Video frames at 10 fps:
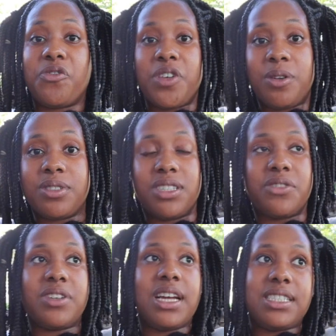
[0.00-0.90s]
fields and
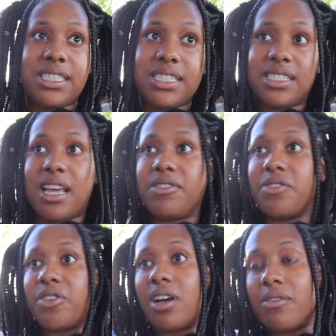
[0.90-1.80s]
different ideas and having
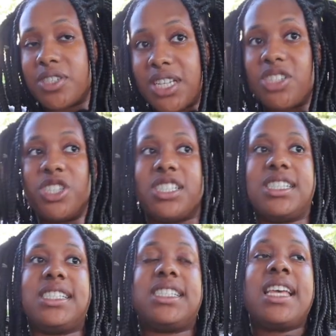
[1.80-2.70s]
different
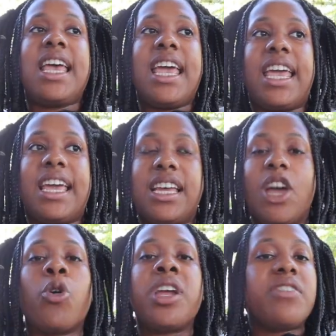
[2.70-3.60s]
conversations, and
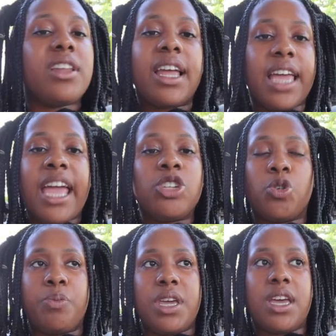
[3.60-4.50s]
or even like
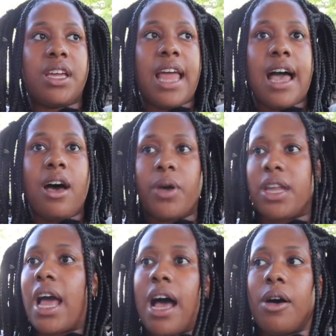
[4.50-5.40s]
Angel being now
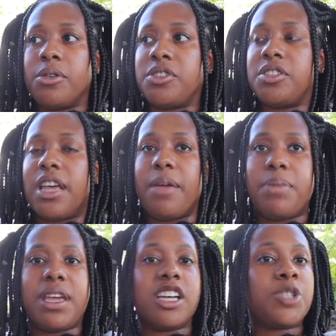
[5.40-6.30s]
in-house
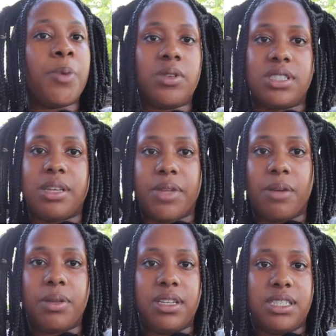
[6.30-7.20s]
and being exposed to something
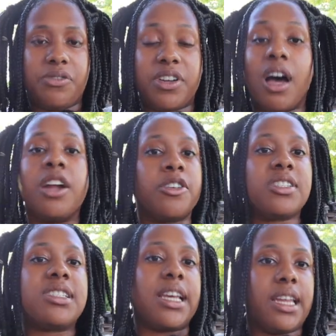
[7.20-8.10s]
completely different,
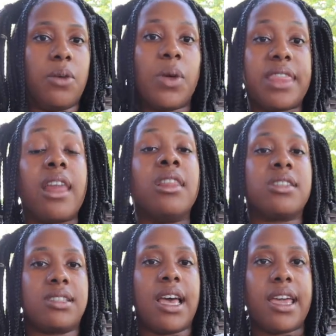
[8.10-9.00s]
understanding what that
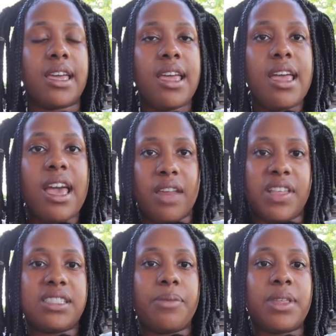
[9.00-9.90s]
looks like and
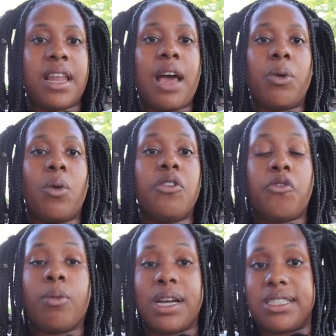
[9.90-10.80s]
if that's something that I would want
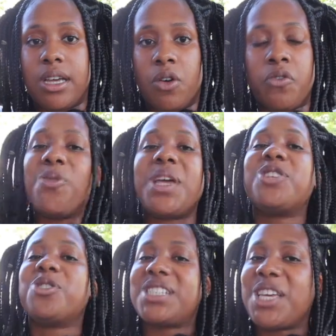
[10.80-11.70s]
for myself. It'll be
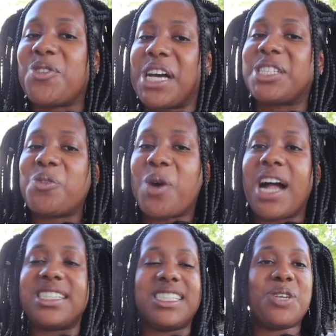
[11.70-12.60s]
interesting. You guys can
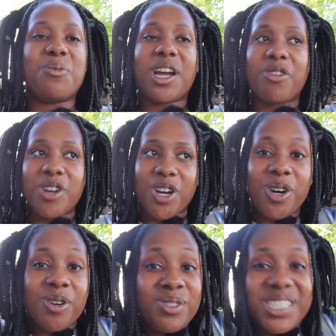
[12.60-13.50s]
watch and see where my career
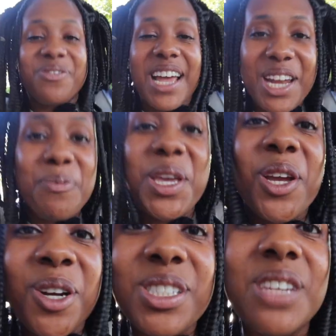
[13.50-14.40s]
goes, see if I end up
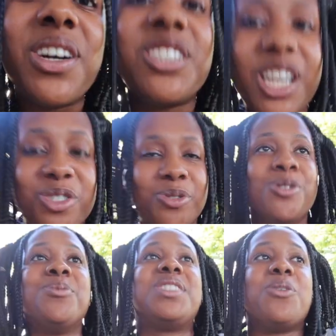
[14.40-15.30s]
here, see if I change
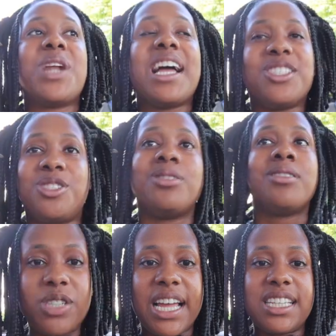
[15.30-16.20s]
groups, see what I
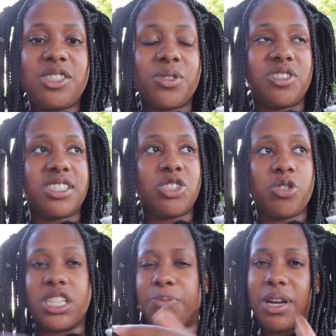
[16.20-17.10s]
do. So I guess this was just a
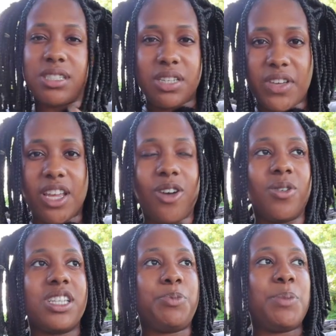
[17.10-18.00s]
transparency video
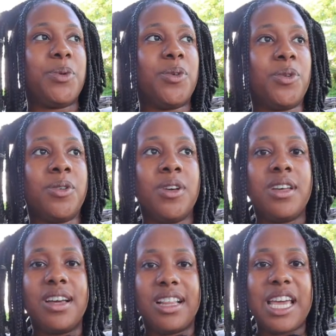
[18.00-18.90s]
because people
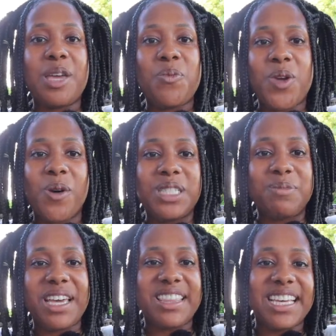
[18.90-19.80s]
claim we always
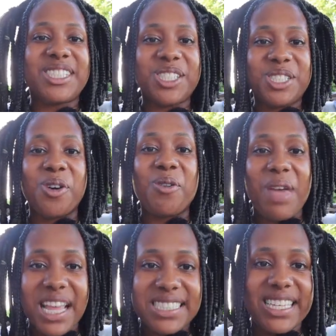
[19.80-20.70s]
make things look so
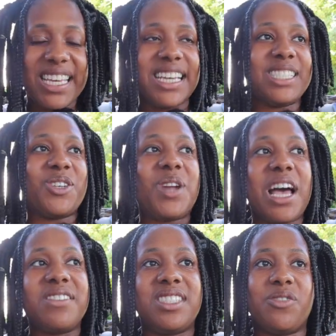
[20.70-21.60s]
amazing and don't
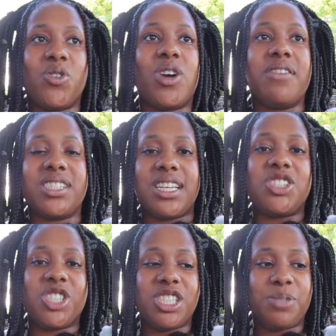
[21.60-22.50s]
have these difficult
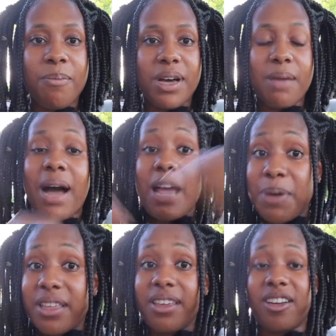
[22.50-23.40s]
conversations. But in my
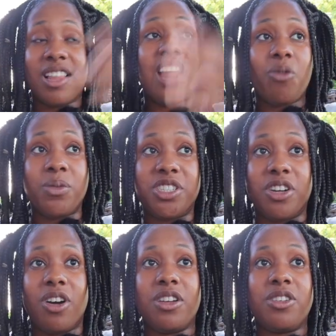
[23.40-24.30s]
opinion, a lot of what we
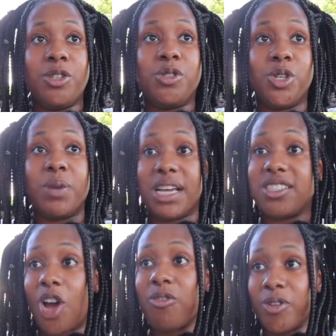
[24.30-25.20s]
share on YouTube
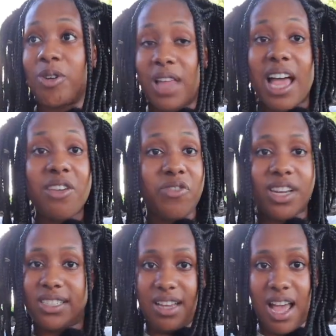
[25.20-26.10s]
is our real life. It
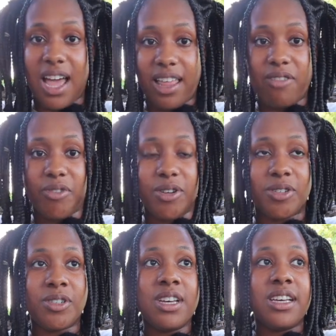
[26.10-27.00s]
isn't a highlight
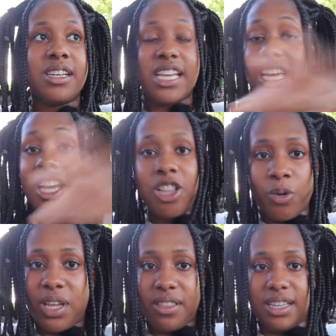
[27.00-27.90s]
reel,
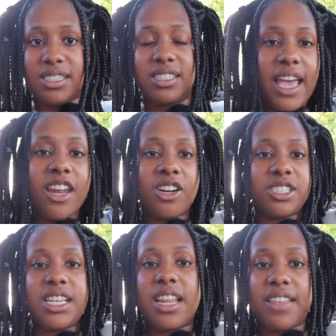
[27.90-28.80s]
including this. And
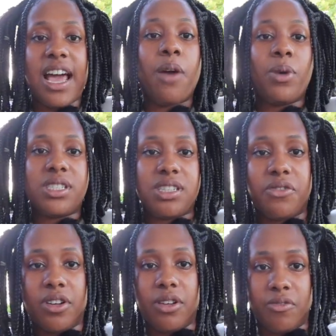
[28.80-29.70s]
understanding that I was
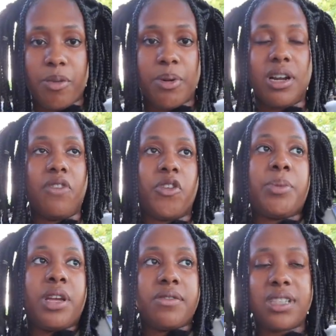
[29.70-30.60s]
suffering from burnout for a
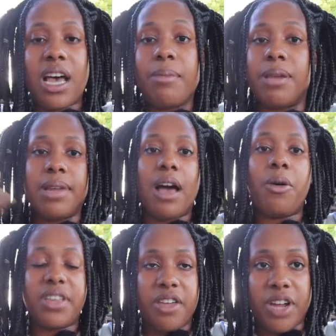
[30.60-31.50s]
period of time and I'm
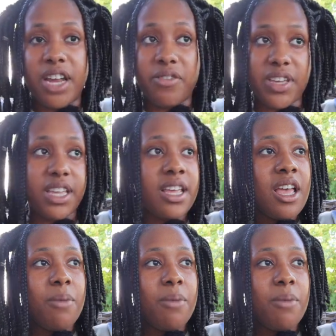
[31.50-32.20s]
now on the other end of it.